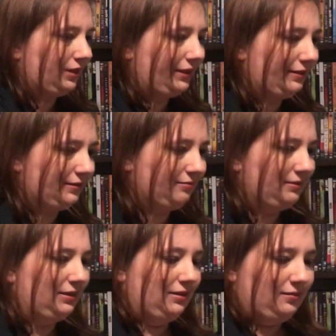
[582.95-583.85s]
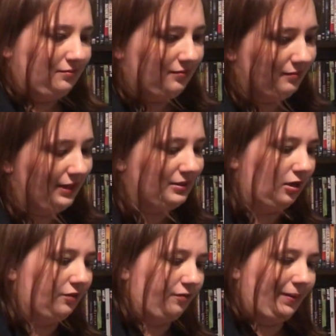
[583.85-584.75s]
Like, it's
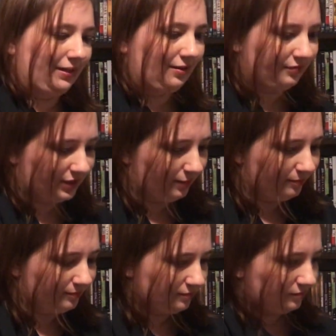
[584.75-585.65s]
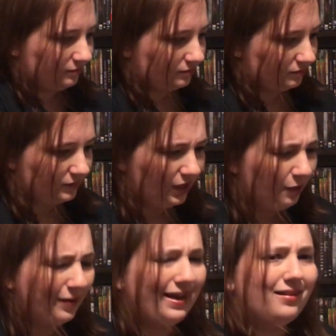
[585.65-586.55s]
hard for me to lift him.
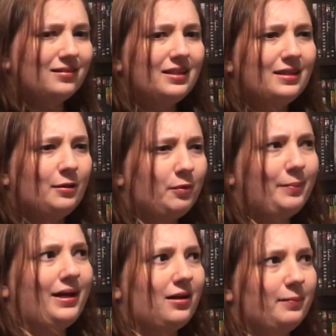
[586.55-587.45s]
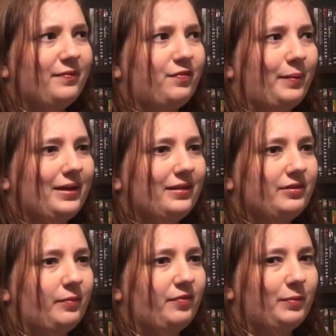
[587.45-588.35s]
Well, it wouldn't be hard for me to lift
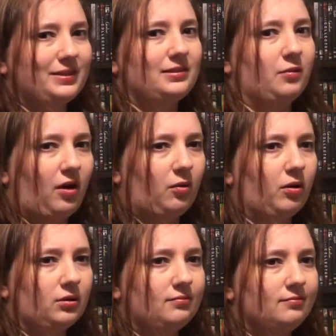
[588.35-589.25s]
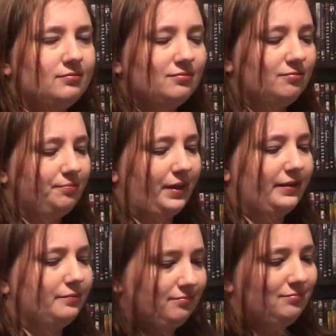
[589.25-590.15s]
him if he wasn't so awkward.
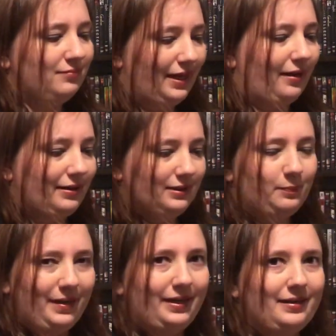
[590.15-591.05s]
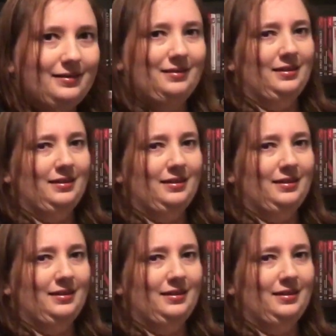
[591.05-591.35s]
But yeah, he's big.